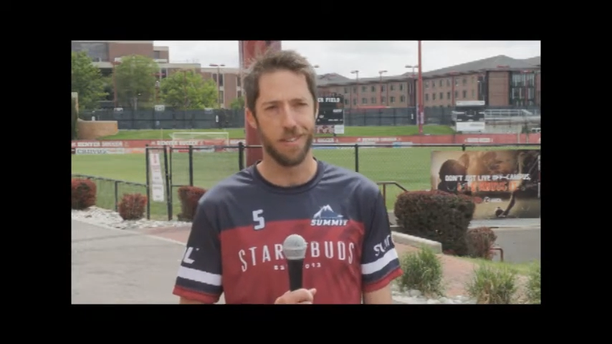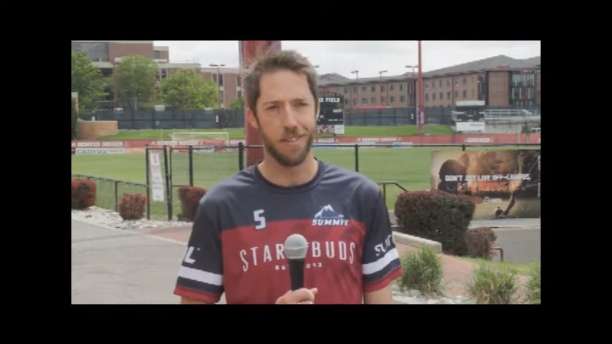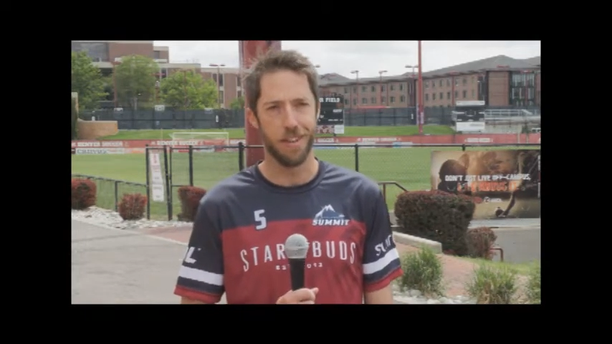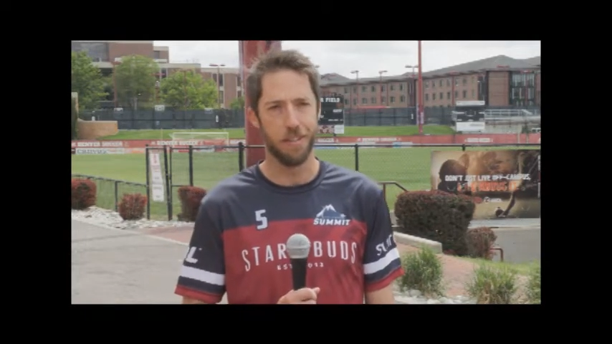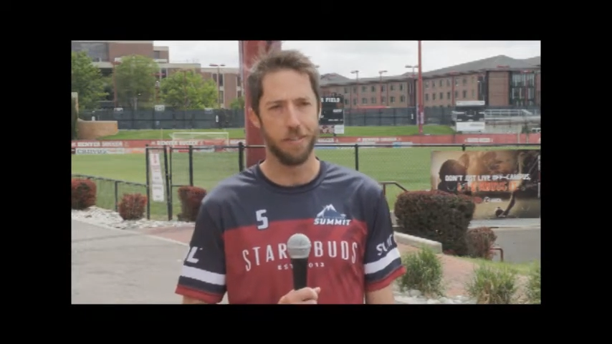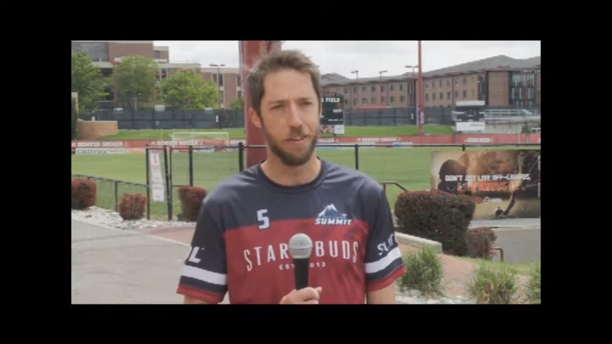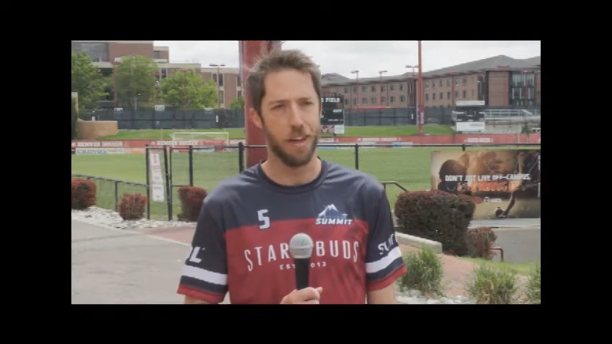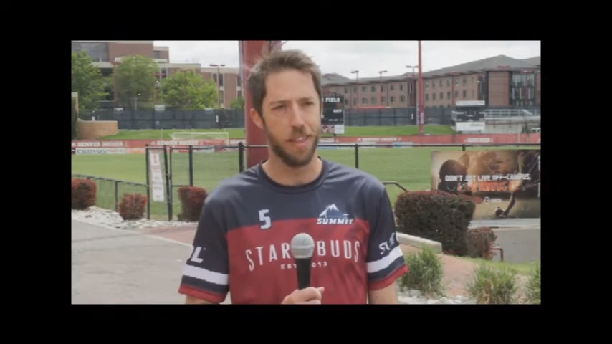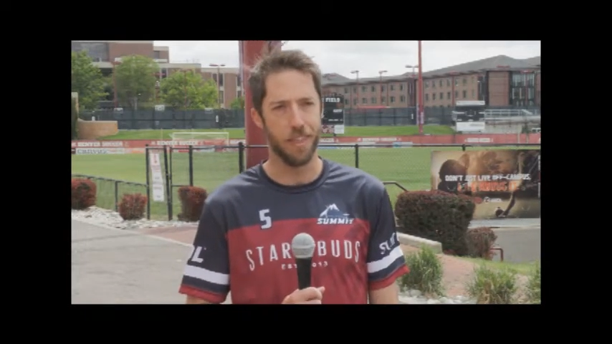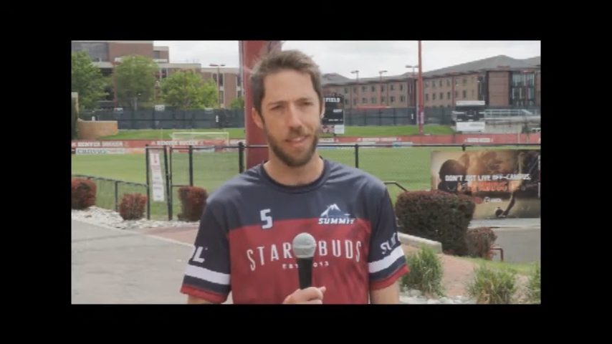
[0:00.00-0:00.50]

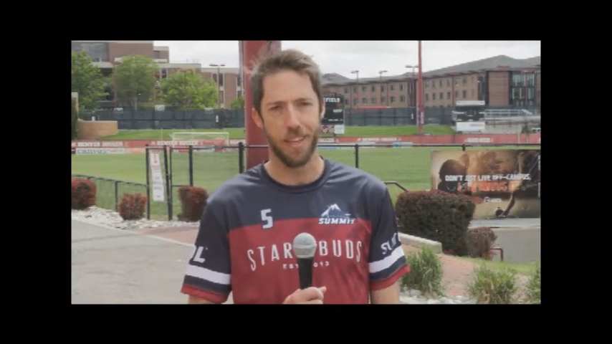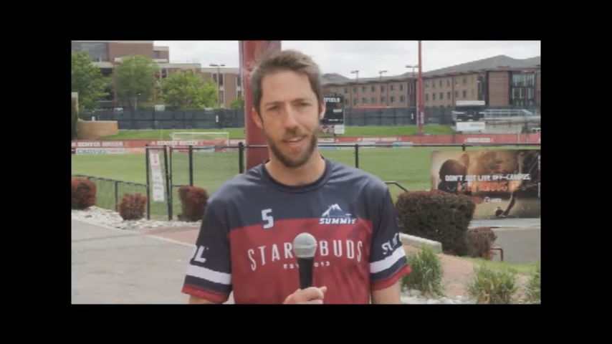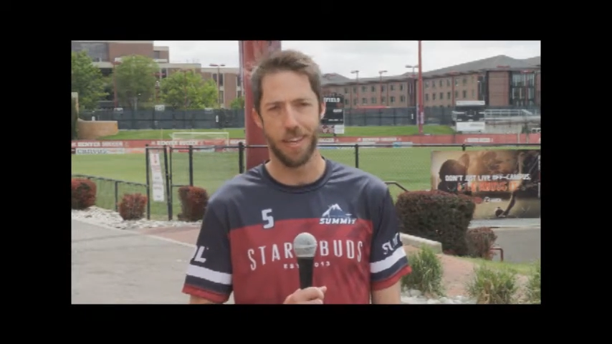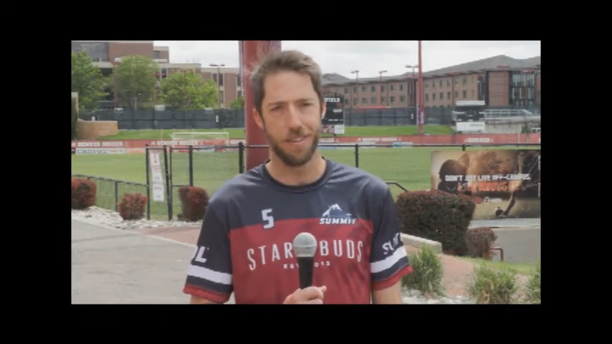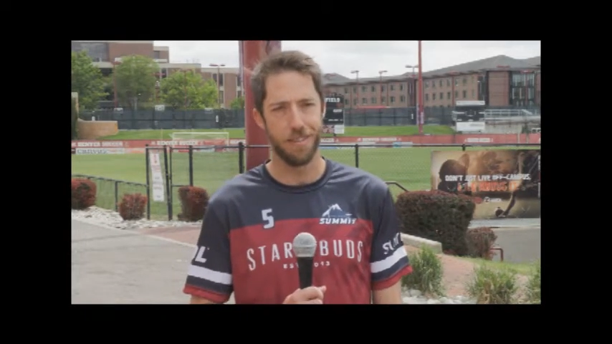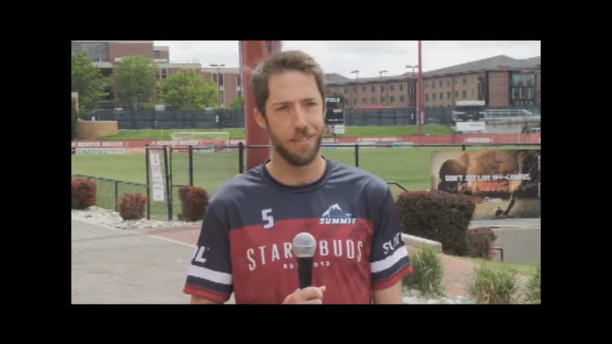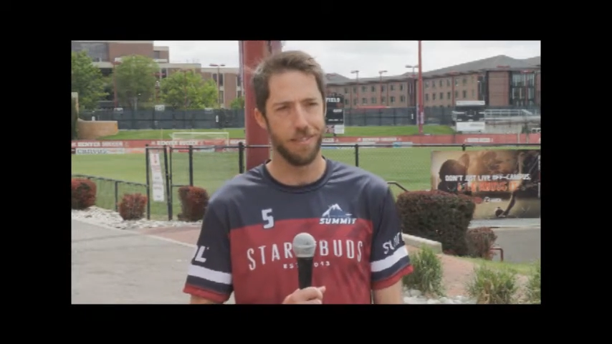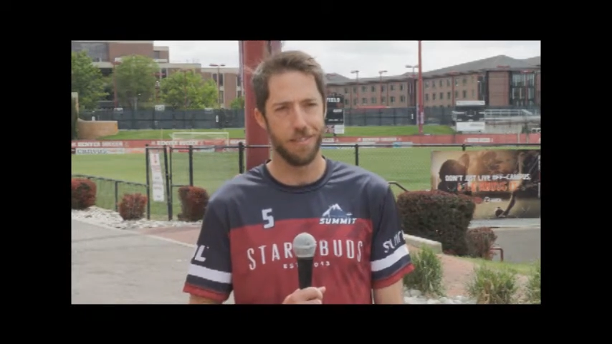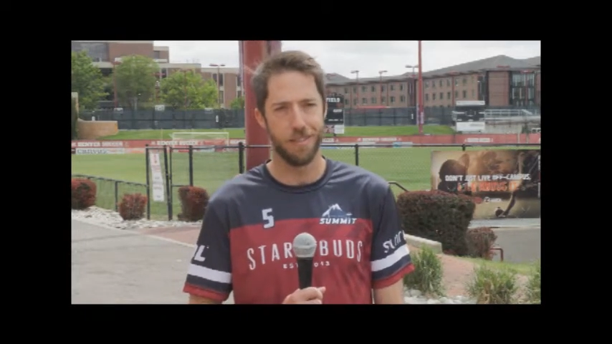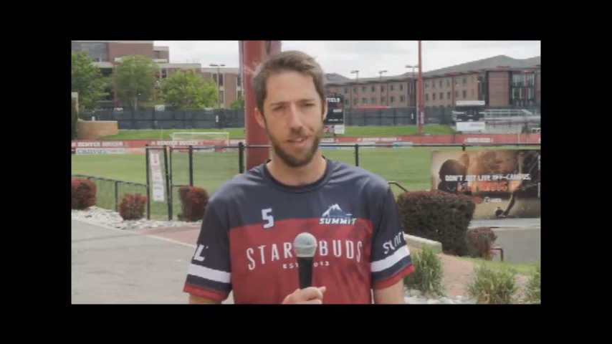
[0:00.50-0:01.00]
event that
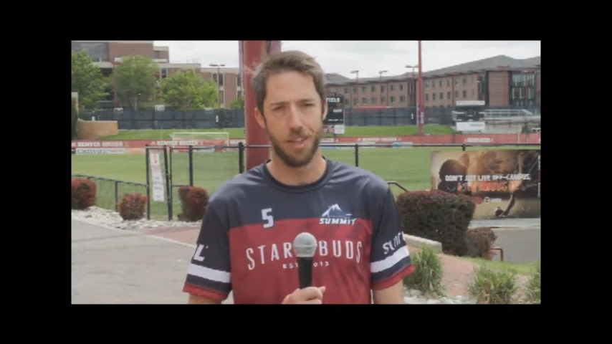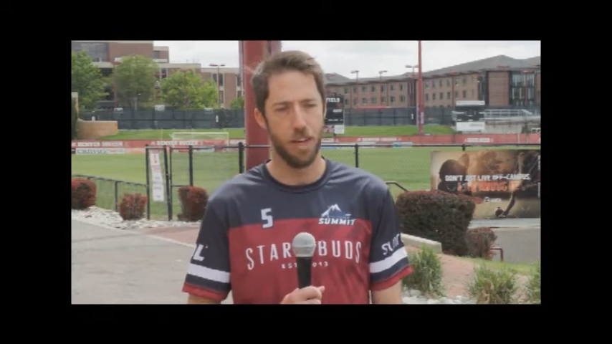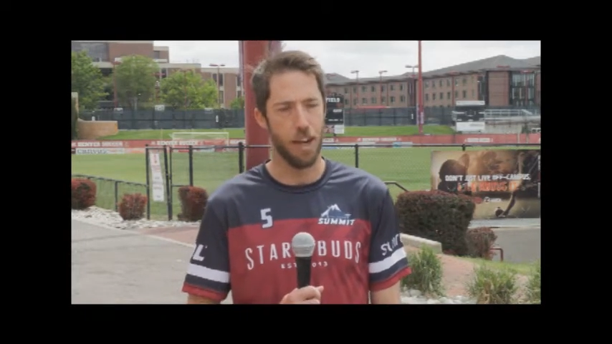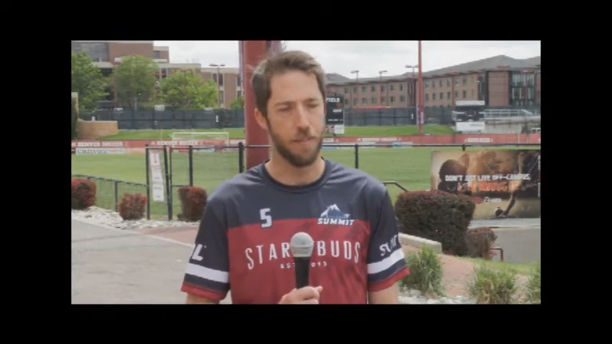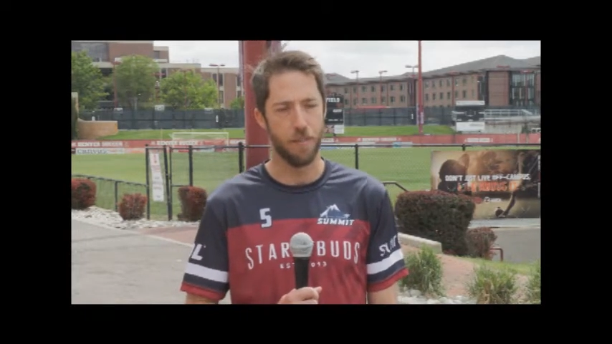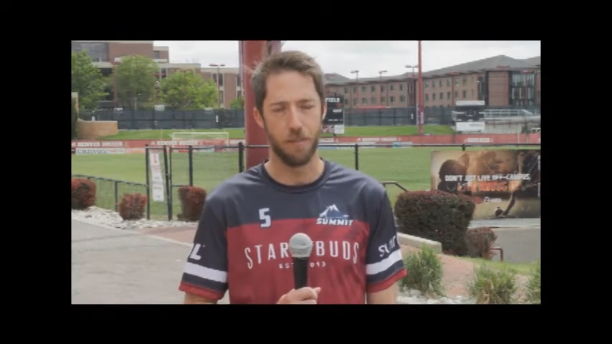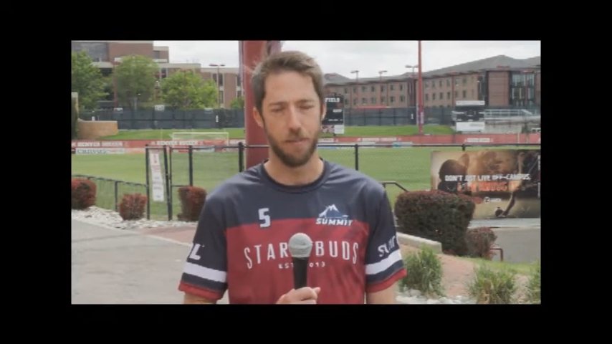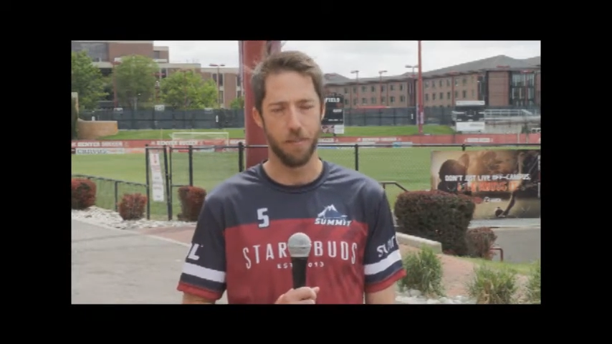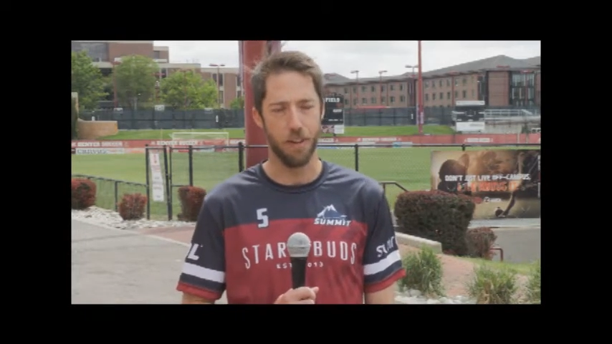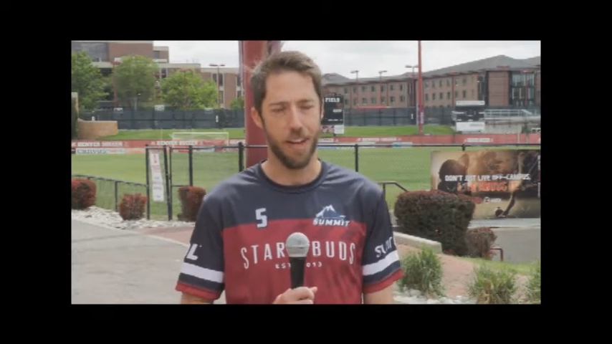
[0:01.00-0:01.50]
you
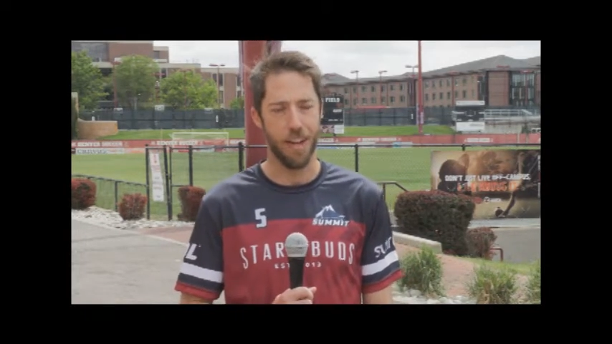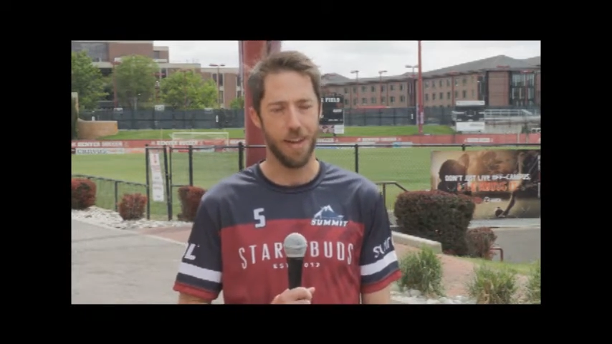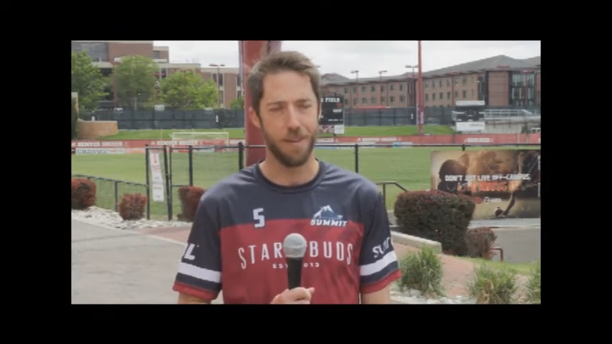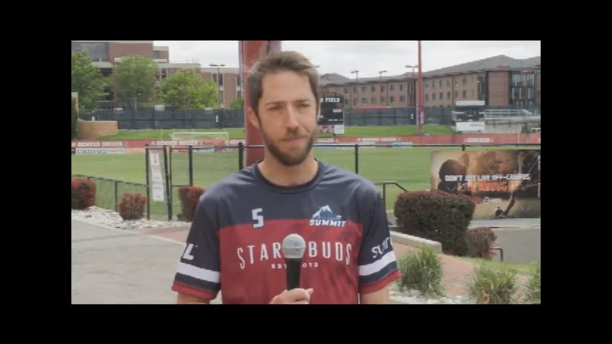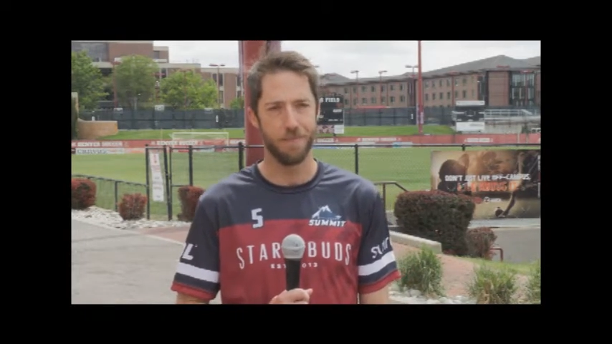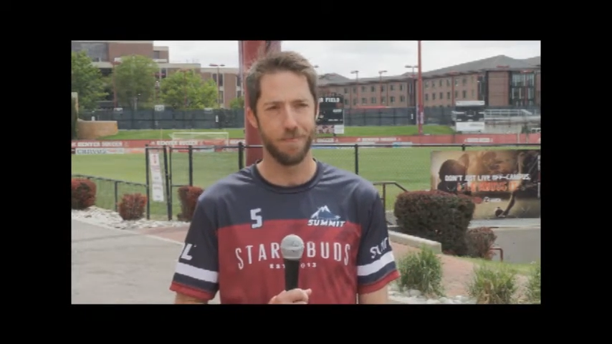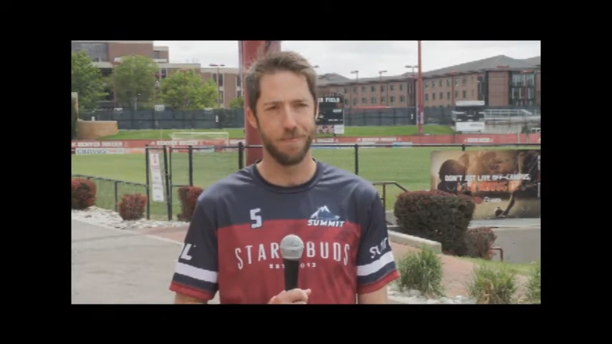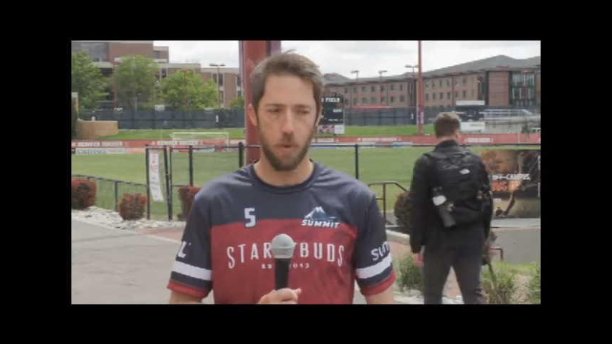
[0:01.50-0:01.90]
never forget.